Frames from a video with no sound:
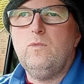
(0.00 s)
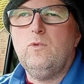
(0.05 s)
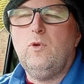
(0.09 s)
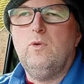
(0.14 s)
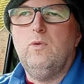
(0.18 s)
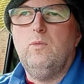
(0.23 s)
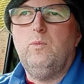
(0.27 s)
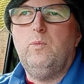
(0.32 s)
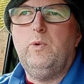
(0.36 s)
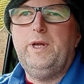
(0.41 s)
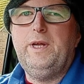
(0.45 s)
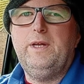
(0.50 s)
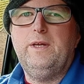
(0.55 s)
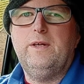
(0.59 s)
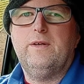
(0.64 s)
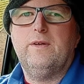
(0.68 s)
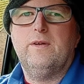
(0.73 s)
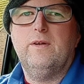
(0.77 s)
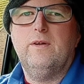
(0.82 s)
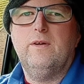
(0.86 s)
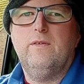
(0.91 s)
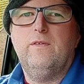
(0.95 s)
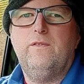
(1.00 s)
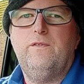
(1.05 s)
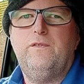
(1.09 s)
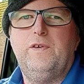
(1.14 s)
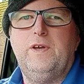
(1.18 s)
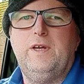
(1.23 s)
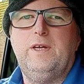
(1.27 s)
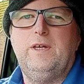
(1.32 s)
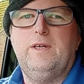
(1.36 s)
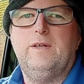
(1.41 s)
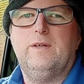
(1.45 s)
weed
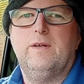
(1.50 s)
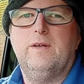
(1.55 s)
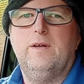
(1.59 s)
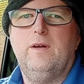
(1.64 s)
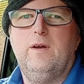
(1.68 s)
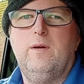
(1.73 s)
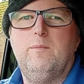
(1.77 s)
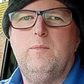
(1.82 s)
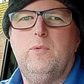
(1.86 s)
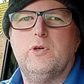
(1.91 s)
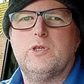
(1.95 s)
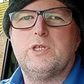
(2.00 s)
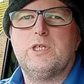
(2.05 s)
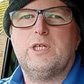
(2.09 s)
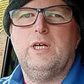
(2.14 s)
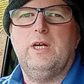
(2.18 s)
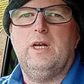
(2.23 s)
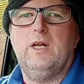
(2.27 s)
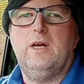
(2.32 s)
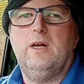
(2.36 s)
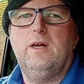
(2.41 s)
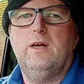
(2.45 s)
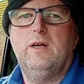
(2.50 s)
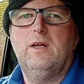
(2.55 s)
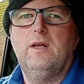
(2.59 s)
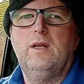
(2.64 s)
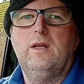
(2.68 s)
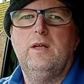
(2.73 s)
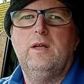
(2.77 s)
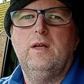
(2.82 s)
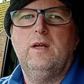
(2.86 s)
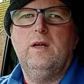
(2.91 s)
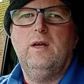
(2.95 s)
feed and moss killer?
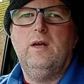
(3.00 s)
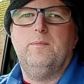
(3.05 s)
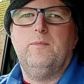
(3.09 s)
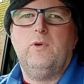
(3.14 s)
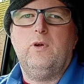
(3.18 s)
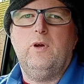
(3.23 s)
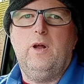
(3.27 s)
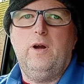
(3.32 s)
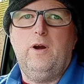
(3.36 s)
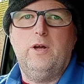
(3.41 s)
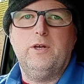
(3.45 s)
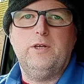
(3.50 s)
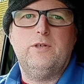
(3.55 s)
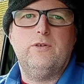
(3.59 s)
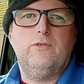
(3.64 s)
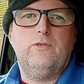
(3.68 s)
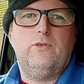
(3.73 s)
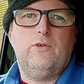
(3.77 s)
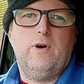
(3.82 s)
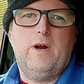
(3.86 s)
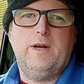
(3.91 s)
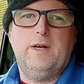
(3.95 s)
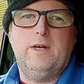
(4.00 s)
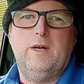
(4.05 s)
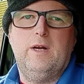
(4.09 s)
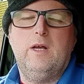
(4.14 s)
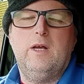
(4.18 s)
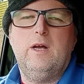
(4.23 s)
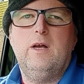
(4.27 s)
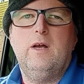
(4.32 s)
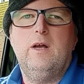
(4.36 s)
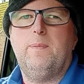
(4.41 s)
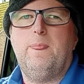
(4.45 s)
And I do
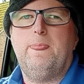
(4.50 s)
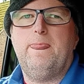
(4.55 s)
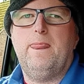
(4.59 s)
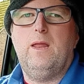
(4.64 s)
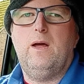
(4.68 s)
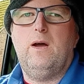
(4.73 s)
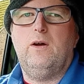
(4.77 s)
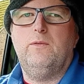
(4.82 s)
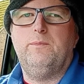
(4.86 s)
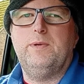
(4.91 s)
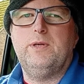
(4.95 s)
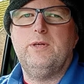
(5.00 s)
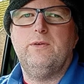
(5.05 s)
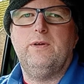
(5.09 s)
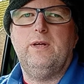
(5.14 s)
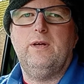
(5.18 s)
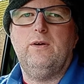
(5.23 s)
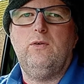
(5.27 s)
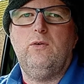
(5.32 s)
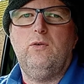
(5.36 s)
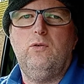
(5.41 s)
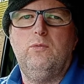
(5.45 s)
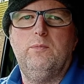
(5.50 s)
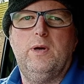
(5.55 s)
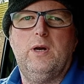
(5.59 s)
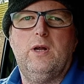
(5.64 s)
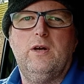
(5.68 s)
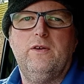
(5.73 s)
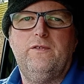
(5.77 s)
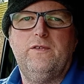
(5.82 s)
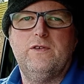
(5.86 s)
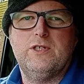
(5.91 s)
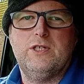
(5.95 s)
granular. I've been doing it all my
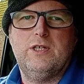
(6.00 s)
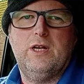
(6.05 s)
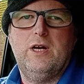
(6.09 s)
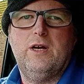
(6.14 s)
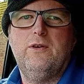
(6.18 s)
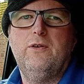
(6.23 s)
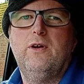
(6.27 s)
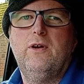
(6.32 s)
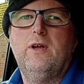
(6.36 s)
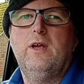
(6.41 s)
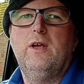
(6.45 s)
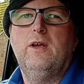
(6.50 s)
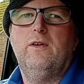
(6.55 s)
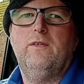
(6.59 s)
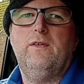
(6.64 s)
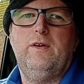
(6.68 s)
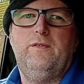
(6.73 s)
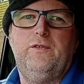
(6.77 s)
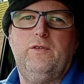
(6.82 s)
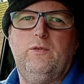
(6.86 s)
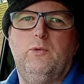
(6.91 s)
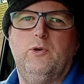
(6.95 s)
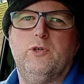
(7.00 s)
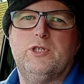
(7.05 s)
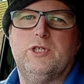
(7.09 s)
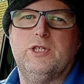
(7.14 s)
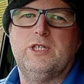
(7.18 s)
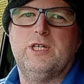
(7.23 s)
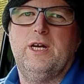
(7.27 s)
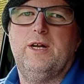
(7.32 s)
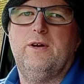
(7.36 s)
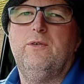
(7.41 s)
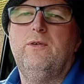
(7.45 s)
life, as you know, if you watch the
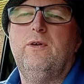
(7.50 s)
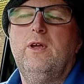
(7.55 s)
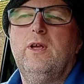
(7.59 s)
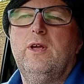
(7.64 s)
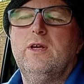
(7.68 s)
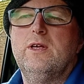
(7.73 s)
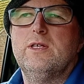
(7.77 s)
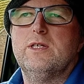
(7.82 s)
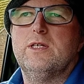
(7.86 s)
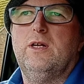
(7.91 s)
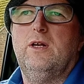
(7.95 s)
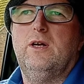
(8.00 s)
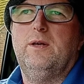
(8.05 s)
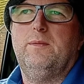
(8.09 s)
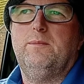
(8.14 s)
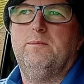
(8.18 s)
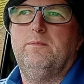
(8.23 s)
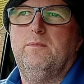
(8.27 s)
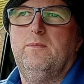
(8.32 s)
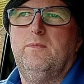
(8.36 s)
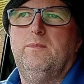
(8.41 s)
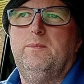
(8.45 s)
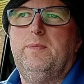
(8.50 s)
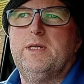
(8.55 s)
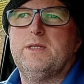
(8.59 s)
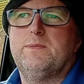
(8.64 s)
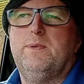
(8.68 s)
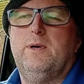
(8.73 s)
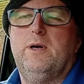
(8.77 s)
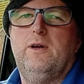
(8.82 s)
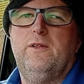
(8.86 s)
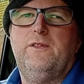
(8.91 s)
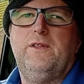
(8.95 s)
channel. It's like
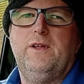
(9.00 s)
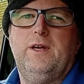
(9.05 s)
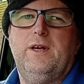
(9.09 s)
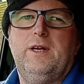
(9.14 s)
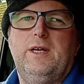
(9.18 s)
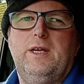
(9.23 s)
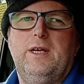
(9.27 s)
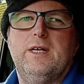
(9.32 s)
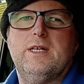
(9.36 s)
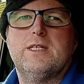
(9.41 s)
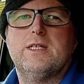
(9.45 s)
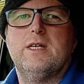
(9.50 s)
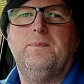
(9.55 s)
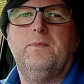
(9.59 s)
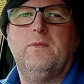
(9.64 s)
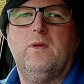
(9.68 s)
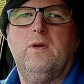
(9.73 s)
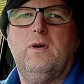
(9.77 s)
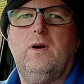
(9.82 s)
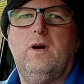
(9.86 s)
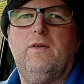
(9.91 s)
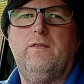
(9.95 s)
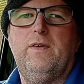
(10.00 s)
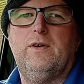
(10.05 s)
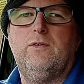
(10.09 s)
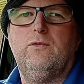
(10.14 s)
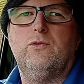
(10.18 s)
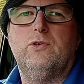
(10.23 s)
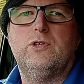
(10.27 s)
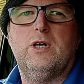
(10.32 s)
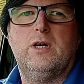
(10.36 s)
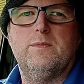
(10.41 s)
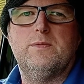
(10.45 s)
best part of 30 years. I've had
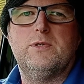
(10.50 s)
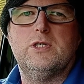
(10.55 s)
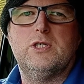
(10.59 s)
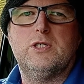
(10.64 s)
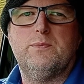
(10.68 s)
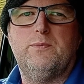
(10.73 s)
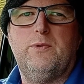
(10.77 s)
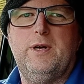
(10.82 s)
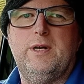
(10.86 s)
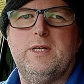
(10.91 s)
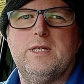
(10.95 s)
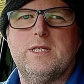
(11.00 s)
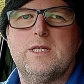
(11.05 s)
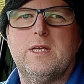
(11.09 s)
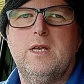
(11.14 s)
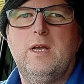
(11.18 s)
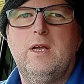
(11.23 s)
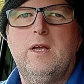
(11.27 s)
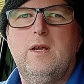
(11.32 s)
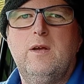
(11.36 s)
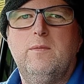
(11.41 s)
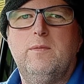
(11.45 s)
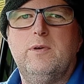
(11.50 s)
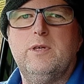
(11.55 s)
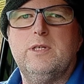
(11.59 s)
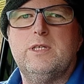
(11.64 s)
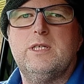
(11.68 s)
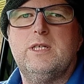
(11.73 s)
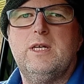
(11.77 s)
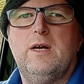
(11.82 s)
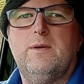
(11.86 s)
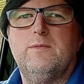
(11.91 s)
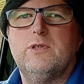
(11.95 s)
all types of spreaders, but
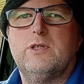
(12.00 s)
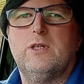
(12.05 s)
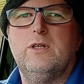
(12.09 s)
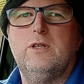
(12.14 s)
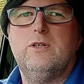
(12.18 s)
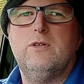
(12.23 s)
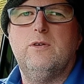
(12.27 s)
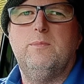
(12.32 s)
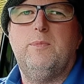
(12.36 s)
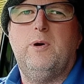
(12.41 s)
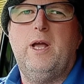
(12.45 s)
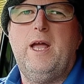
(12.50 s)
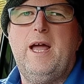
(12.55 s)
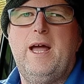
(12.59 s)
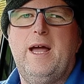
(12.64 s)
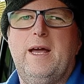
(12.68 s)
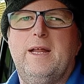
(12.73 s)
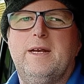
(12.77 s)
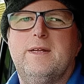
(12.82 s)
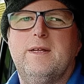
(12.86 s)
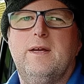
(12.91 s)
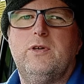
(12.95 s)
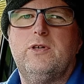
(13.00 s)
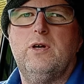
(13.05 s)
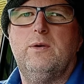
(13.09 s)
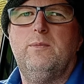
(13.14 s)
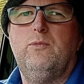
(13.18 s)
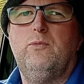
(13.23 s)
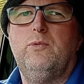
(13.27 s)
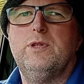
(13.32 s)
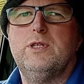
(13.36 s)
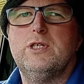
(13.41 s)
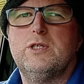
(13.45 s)
today I'm just going to do it by hand. The
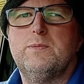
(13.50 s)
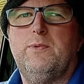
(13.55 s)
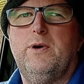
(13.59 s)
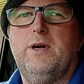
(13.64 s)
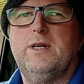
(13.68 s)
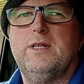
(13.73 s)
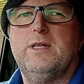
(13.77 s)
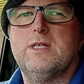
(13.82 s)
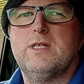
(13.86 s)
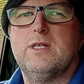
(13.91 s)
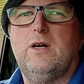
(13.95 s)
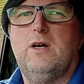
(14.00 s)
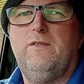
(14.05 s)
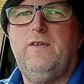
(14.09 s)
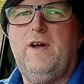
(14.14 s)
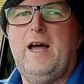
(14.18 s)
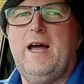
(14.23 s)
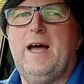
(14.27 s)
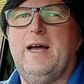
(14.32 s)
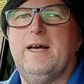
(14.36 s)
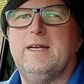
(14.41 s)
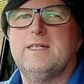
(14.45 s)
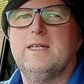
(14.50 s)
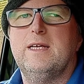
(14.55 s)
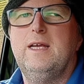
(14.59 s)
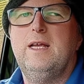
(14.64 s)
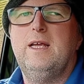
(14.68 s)
trouble with the spreaders that I've had